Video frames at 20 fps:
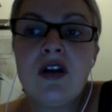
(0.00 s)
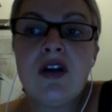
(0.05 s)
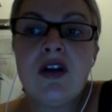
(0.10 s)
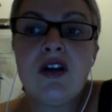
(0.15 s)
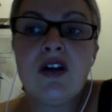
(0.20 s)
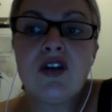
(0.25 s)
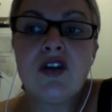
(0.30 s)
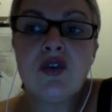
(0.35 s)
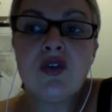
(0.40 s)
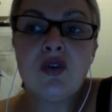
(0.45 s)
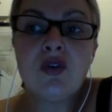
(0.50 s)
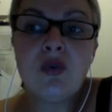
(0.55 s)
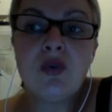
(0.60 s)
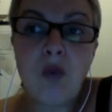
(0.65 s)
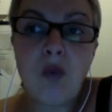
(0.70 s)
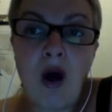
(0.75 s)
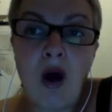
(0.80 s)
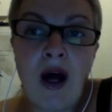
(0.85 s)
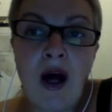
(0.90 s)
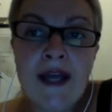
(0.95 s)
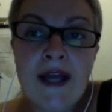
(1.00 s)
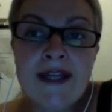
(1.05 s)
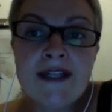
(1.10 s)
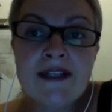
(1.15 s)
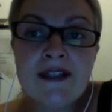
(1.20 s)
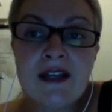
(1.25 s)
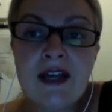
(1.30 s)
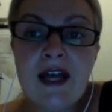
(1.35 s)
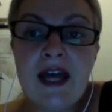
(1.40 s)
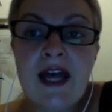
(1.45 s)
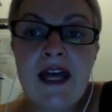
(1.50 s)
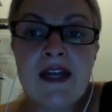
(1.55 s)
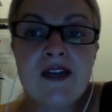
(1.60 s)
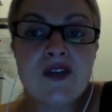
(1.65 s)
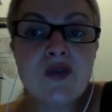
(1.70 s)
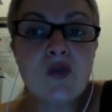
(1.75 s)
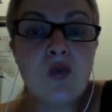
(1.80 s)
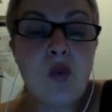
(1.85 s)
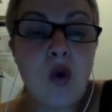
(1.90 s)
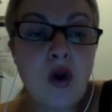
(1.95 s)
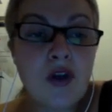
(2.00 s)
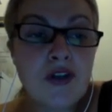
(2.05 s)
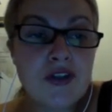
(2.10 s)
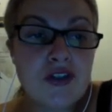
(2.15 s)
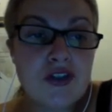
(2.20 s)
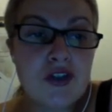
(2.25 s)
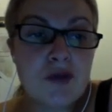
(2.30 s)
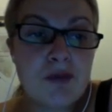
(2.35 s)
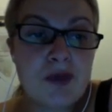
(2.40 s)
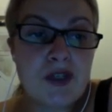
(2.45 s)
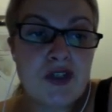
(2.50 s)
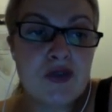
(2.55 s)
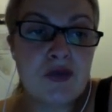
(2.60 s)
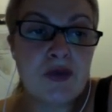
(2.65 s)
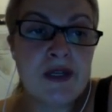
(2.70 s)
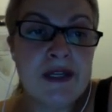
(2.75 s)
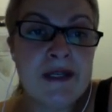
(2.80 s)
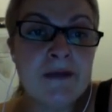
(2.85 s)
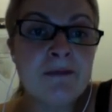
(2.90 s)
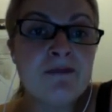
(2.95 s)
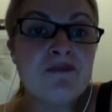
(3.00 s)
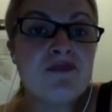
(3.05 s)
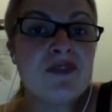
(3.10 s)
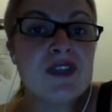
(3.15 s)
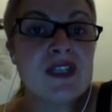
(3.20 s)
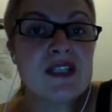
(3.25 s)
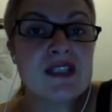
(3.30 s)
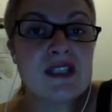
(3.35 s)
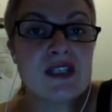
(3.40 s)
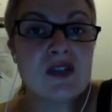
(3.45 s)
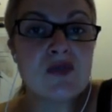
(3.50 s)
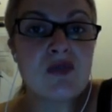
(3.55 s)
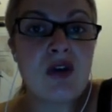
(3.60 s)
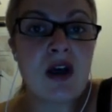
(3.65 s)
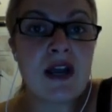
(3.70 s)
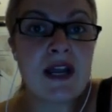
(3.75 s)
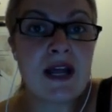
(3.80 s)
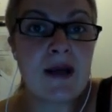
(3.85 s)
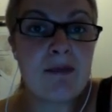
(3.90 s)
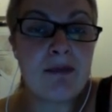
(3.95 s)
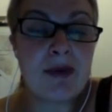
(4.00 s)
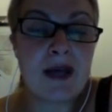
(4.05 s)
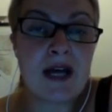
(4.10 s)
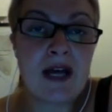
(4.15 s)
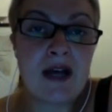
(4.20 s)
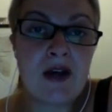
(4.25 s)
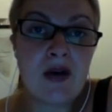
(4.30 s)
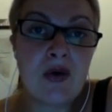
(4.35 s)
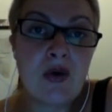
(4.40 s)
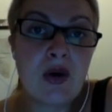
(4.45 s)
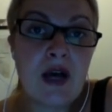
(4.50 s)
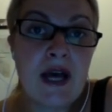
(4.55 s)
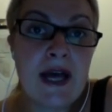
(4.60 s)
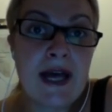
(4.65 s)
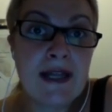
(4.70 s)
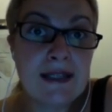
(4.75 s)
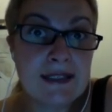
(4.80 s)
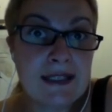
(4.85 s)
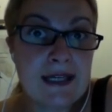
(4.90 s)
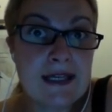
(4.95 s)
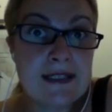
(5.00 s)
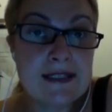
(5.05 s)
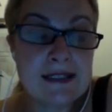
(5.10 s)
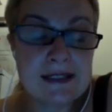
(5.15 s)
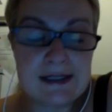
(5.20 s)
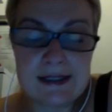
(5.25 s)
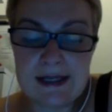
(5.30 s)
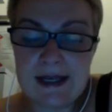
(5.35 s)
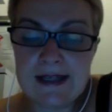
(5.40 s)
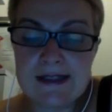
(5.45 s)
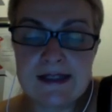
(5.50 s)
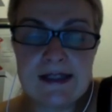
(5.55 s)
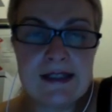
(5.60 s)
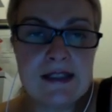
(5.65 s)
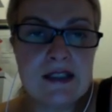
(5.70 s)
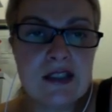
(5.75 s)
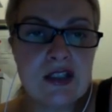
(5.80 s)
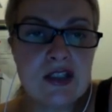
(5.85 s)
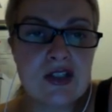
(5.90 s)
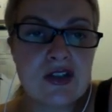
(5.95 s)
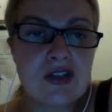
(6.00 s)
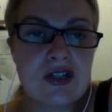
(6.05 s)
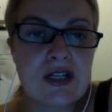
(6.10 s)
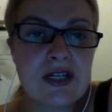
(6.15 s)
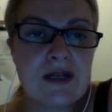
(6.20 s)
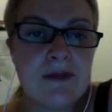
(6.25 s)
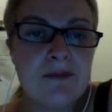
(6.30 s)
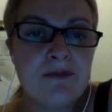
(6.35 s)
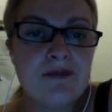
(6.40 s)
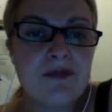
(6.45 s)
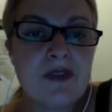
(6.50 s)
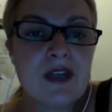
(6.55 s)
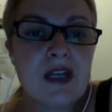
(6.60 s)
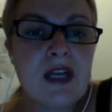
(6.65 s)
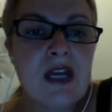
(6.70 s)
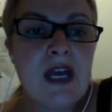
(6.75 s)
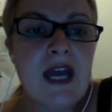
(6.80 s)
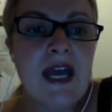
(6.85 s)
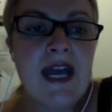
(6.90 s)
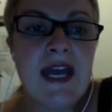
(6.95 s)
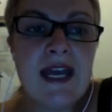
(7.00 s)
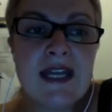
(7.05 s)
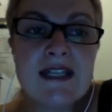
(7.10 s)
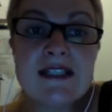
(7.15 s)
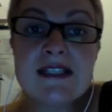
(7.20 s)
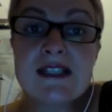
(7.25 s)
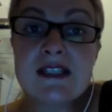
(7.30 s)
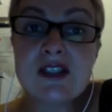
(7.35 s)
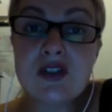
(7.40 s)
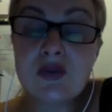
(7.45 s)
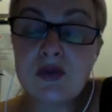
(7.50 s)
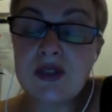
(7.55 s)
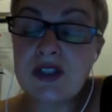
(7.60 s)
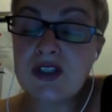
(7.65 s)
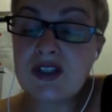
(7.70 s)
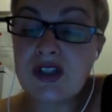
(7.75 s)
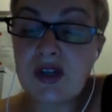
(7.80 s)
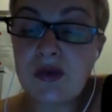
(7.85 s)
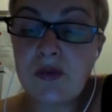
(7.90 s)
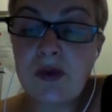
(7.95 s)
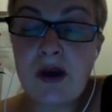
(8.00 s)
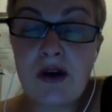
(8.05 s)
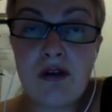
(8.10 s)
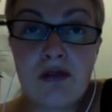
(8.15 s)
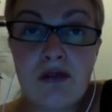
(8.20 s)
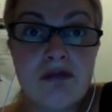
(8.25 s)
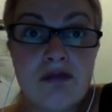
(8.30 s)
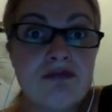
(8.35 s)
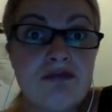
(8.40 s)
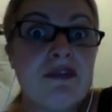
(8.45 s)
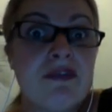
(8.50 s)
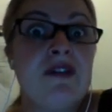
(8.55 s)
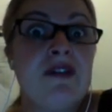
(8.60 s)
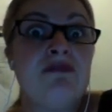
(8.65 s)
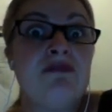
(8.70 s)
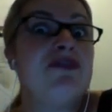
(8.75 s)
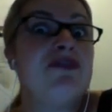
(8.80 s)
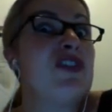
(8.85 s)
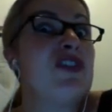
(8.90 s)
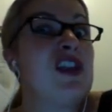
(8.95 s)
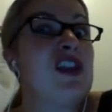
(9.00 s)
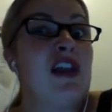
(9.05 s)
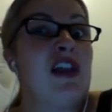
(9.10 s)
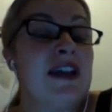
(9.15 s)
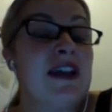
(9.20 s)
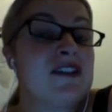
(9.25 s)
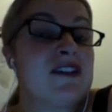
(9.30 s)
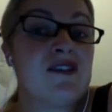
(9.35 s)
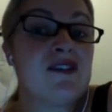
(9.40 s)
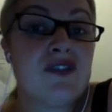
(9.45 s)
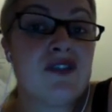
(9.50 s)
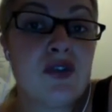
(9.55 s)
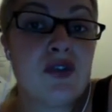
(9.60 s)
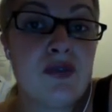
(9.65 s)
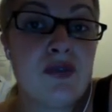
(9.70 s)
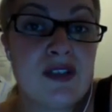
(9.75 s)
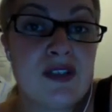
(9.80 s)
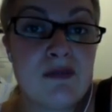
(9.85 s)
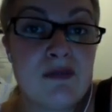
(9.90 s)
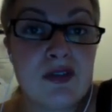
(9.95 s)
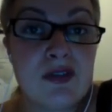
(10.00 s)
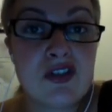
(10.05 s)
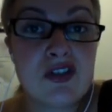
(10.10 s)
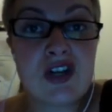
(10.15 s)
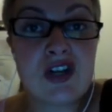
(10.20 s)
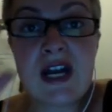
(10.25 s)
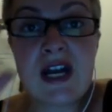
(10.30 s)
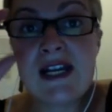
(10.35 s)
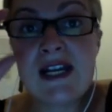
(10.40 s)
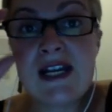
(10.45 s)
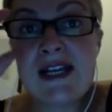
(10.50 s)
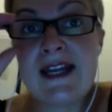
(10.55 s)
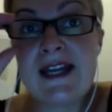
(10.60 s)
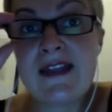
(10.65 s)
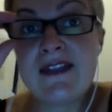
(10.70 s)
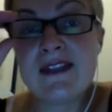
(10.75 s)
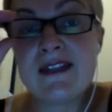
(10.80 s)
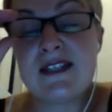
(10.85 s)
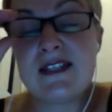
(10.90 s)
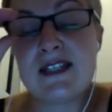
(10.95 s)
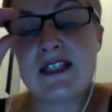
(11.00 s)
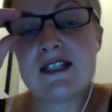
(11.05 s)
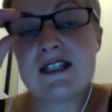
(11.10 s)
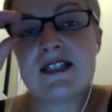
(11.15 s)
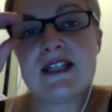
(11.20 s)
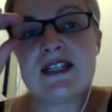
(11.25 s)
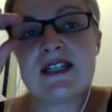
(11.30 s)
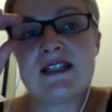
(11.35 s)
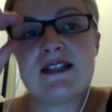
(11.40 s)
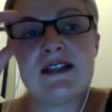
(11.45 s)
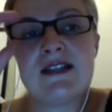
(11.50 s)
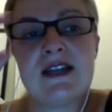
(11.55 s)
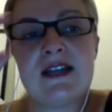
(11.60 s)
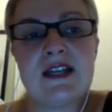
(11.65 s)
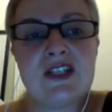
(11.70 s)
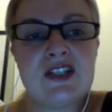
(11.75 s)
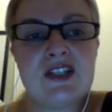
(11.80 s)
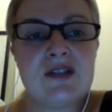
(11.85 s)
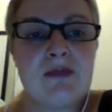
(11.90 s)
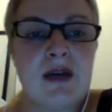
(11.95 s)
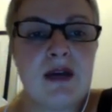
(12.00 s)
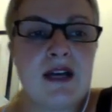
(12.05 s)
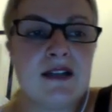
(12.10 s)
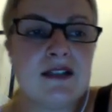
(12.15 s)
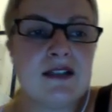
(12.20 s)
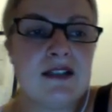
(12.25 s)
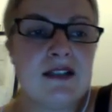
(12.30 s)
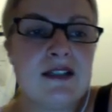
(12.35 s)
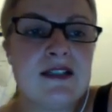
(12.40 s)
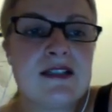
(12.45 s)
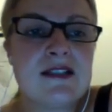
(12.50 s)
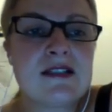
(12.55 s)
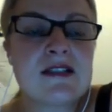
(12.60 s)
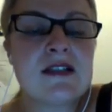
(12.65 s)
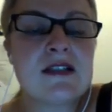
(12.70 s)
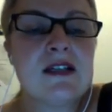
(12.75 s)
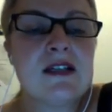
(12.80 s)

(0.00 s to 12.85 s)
your why and what you should be doing, this is right up our alley as an industry. Hence it's doing so well for the likes of Tourism Australia and other destination marketers.